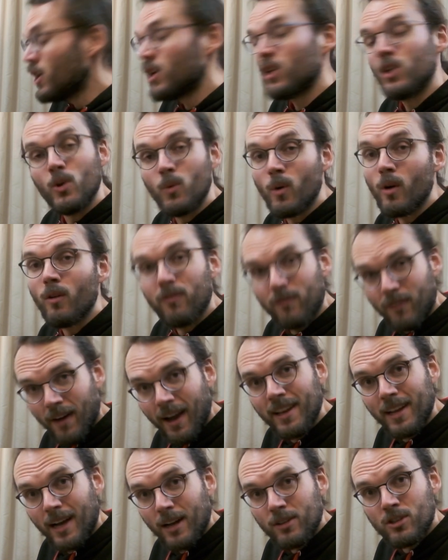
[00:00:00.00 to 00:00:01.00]
You will
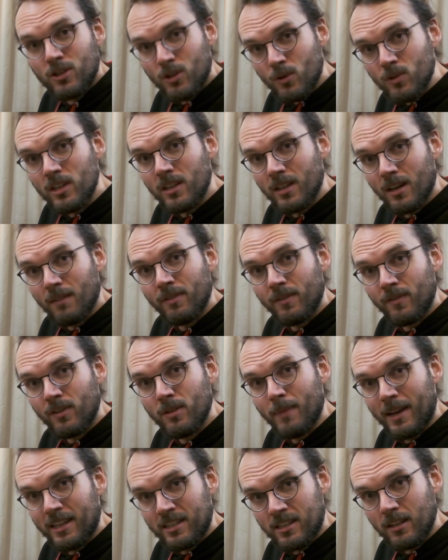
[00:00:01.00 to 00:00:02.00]
find out soon enough if you
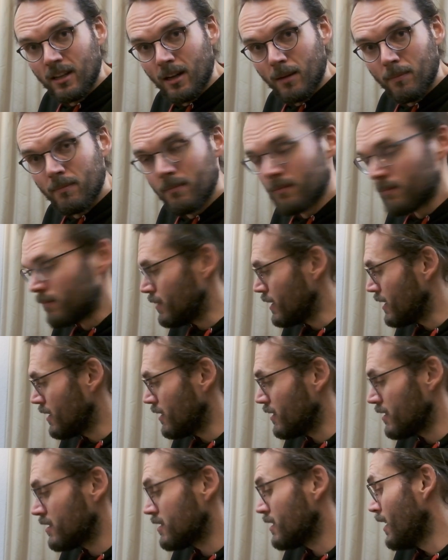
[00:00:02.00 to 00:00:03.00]
mess it up,
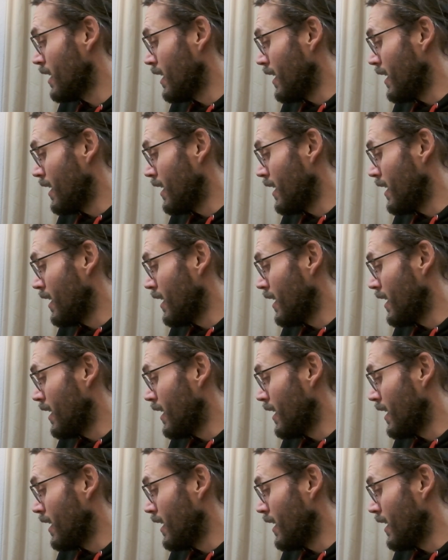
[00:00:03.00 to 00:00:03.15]
because